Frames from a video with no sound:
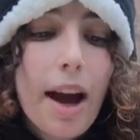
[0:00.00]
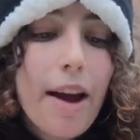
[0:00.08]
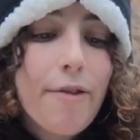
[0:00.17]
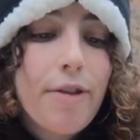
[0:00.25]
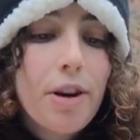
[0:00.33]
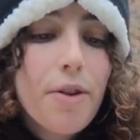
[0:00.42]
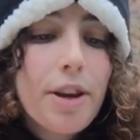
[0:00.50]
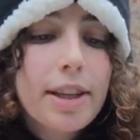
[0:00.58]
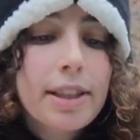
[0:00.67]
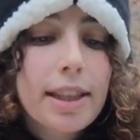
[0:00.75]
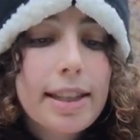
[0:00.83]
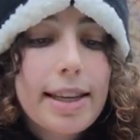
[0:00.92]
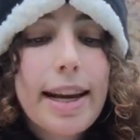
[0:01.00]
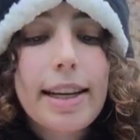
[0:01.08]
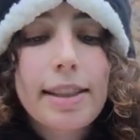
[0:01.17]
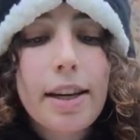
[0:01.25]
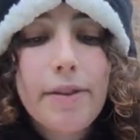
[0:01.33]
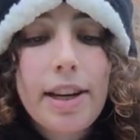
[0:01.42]
I feel this
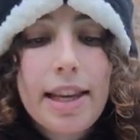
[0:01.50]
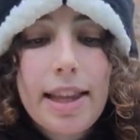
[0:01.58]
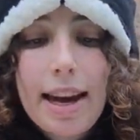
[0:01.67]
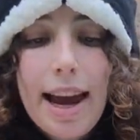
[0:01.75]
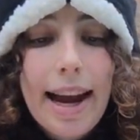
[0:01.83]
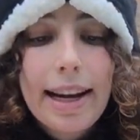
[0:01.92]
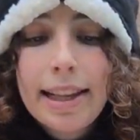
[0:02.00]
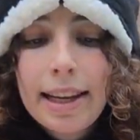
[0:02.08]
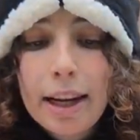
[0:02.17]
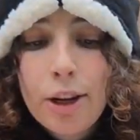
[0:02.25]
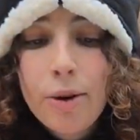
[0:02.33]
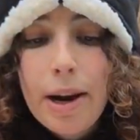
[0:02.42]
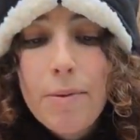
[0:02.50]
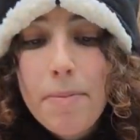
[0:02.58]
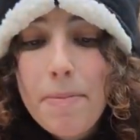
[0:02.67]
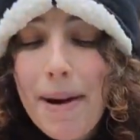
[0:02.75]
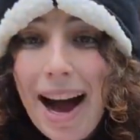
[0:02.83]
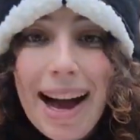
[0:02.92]
negativity that anything I create will be
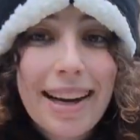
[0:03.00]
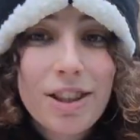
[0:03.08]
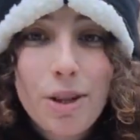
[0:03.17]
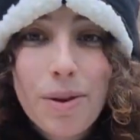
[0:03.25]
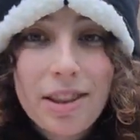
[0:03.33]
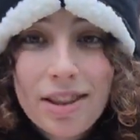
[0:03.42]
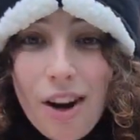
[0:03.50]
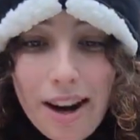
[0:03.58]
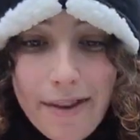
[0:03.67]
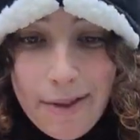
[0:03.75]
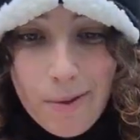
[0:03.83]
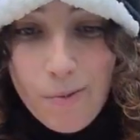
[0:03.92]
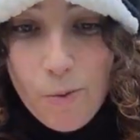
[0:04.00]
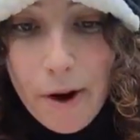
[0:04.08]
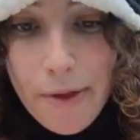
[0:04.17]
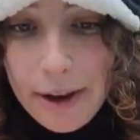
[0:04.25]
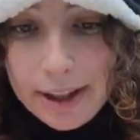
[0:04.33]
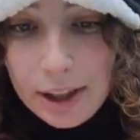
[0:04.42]
bad, so it's not even
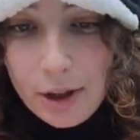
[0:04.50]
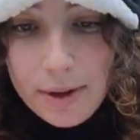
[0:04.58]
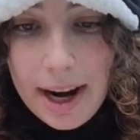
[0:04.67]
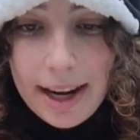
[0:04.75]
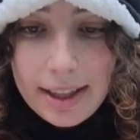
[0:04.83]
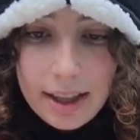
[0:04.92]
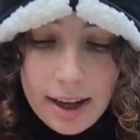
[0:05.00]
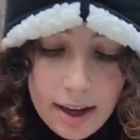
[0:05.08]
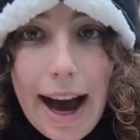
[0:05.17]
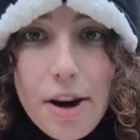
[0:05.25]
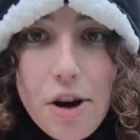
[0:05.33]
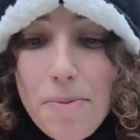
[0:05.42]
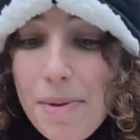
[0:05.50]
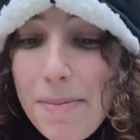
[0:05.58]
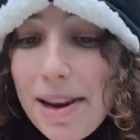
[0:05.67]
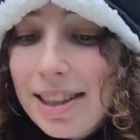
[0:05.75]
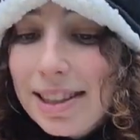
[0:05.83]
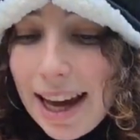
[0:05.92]
worth it to create. I don't know,
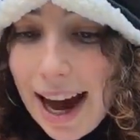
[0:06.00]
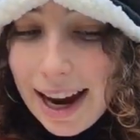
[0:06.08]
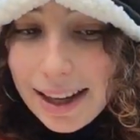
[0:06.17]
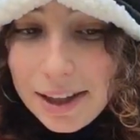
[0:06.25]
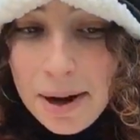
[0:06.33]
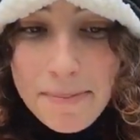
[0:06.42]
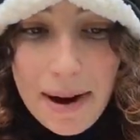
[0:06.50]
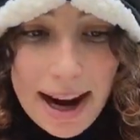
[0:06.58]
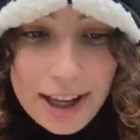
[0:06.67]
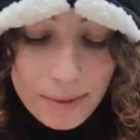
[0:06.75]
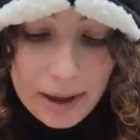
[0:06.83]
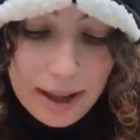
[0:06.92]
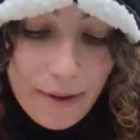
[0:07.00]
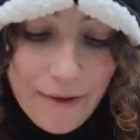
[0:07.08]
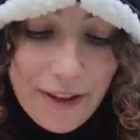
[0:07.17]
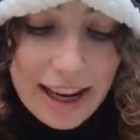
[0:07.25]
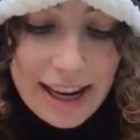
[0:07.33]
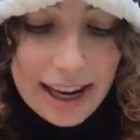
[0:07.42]
maybe it's that combined with
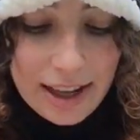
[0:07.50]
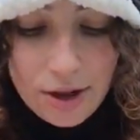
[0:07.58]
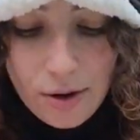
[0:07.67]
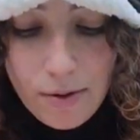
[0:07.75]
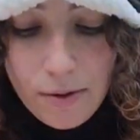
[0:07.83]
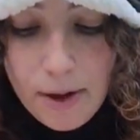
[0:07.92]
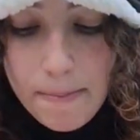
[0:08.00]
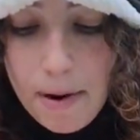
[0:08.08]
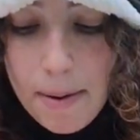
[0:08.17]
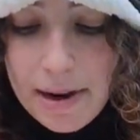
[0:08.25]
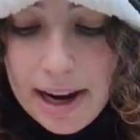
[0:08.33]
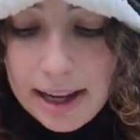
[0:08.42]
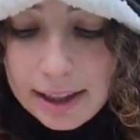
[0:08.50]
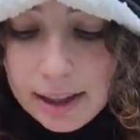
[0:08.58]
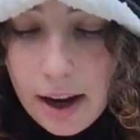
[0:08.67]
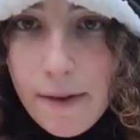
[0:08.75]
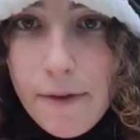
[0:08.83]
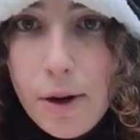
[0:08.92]
feeding into the bumminess
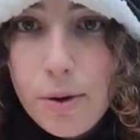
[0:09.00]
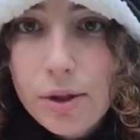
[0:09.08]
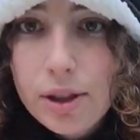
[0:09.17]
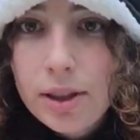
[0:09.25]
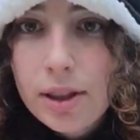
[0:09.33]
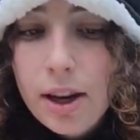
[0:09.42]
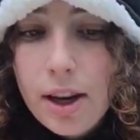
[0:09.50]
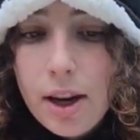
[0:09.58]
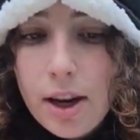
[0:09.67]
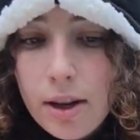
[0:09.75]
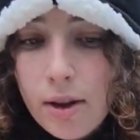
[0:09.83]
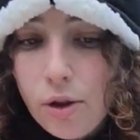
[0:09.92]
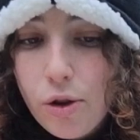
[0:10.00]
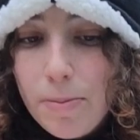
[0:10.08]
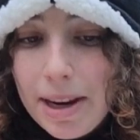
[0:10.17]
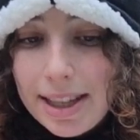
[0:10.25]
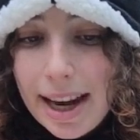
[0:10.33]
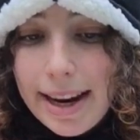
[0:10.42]
of those
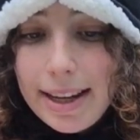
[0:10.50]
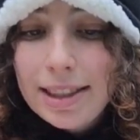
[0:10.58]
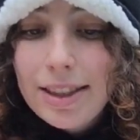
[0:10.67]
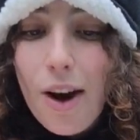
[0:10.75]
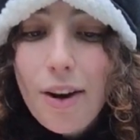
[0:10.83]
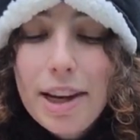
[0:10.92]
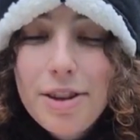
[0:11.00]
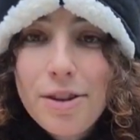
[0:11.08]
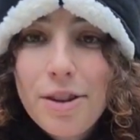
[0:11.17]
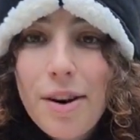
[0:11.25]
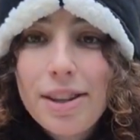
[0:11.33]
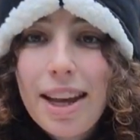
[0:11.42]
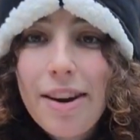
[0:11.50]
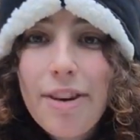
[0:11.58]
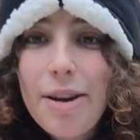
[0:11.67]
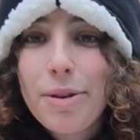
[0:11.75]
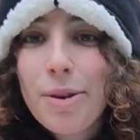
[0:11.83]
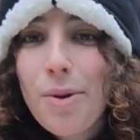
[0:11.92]
gloomy days. All I do know is that if
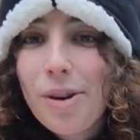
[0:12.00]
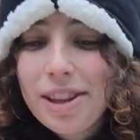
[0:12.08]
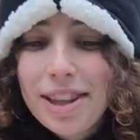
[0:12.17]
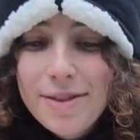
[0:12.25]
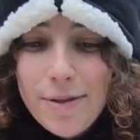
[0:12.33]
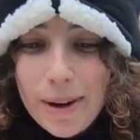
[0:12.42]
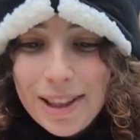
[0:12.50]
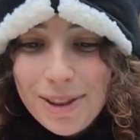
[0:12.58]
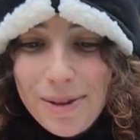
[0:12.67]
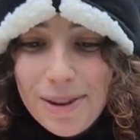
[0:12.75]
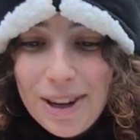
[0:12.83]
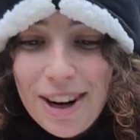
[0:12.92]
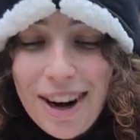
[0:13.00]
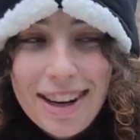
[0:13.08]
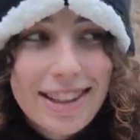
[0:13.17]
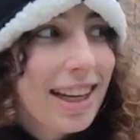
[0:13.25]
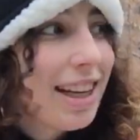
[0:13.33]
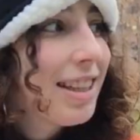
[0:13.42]
I recorded this voiceover
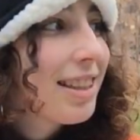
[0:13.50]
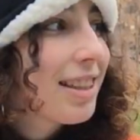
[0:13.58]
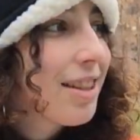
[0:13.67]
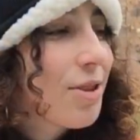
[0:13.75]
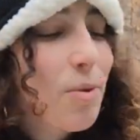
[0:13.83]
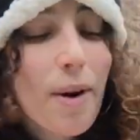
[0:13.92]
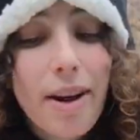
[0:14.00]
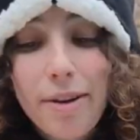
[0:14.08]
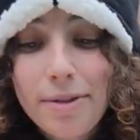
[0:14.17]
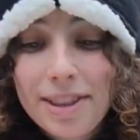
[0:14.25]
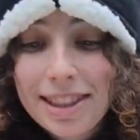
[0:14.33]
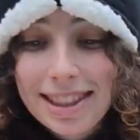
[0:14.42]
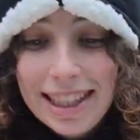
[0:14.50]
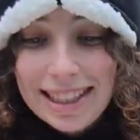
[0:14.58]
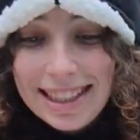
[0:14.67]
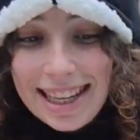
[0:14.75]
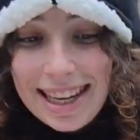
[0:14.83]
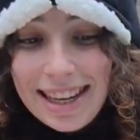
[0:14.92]
on days 12 to
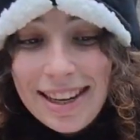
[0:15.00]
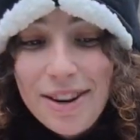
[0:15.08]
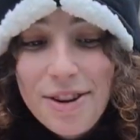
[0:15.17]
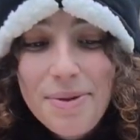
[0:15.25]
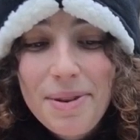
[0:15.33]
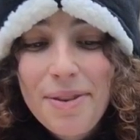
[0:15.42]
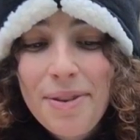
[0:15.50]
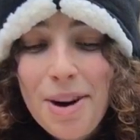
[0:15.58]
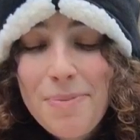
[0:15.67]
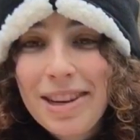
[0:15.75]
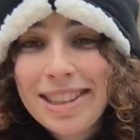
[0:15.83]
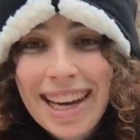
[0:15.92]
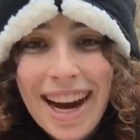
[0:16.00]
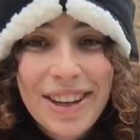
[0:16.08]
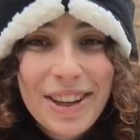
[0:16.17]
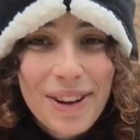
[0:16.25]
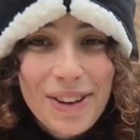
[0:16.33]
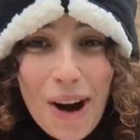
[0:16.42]
16, you would have heard me
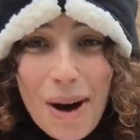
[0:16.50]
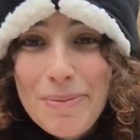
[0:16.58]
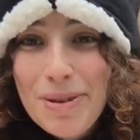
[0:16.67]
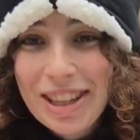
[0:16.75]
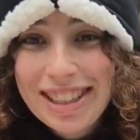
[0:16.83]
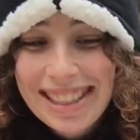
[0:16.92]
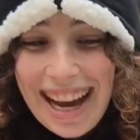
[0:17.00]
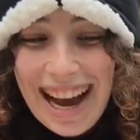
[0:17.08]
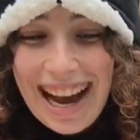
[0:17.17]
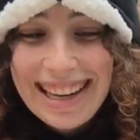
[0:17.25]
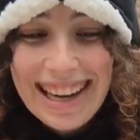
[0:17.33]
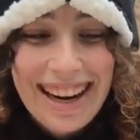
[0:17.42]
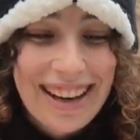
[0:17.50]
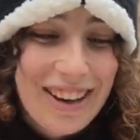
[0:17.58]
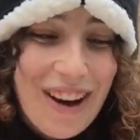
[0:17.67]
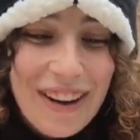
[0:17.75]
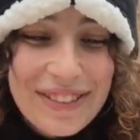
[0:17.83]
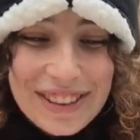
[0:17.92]
sound a lot more sad and a
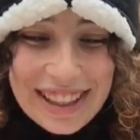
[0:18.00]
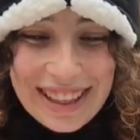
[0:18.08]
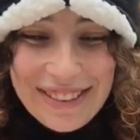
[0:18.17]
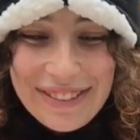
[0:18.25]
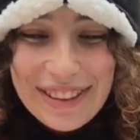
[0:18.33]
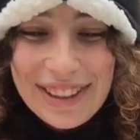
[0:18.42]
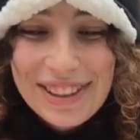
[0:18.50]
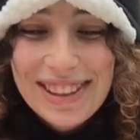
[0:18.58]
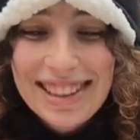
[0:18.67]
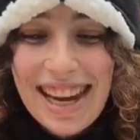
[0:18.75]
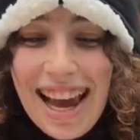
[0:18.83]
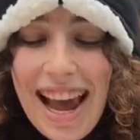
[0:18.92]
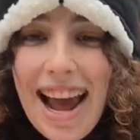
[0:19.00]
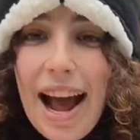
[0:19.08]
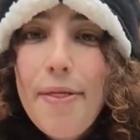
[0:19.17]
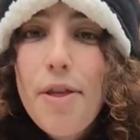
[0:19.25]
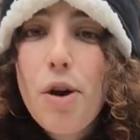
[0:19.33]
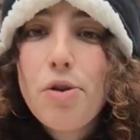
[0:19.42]
lot more confused.
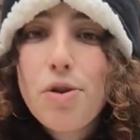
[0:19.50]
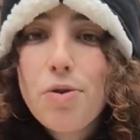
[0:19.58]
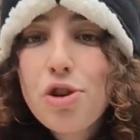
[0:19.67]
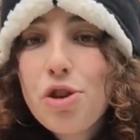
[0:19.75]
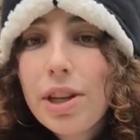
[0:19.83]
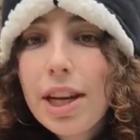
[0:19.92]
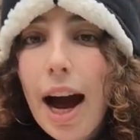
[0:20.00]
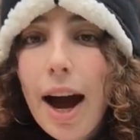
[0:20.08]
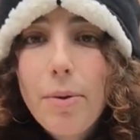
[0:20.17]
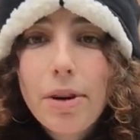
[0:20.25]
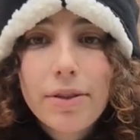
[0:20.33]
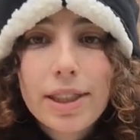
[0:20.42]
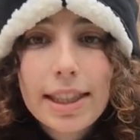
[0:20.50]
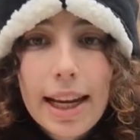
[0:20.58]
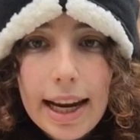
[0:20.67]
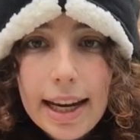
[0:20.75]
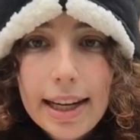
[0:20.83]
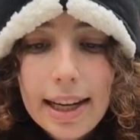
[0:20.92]
And though usually I would have
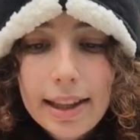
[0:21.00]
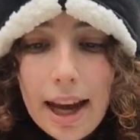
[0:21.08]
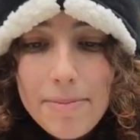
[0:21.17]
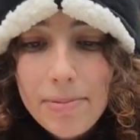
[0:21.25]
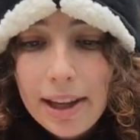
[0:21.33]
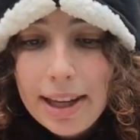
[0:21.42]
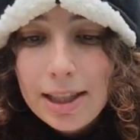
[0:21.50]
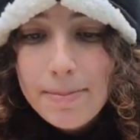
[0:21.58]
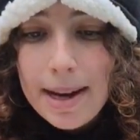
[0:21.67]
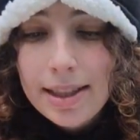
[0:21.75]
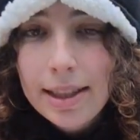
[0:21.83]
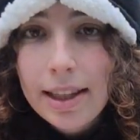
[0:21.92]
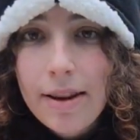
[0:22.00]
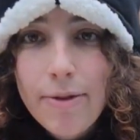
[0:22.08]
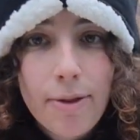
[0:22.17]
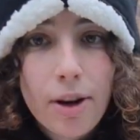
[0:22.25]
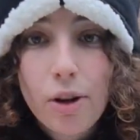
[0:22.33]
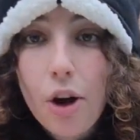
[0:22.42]
stayed in that place mentally
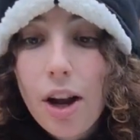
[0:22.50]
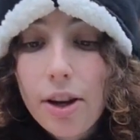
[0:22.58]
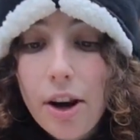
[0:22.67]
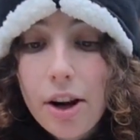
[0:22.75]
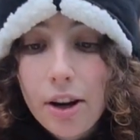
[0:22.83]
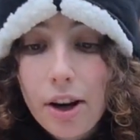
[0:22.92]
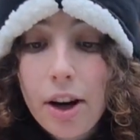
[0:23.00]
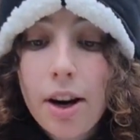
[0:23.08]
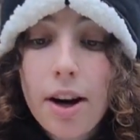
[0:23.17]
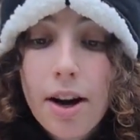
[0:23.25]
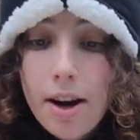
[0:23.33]
for a lot longer,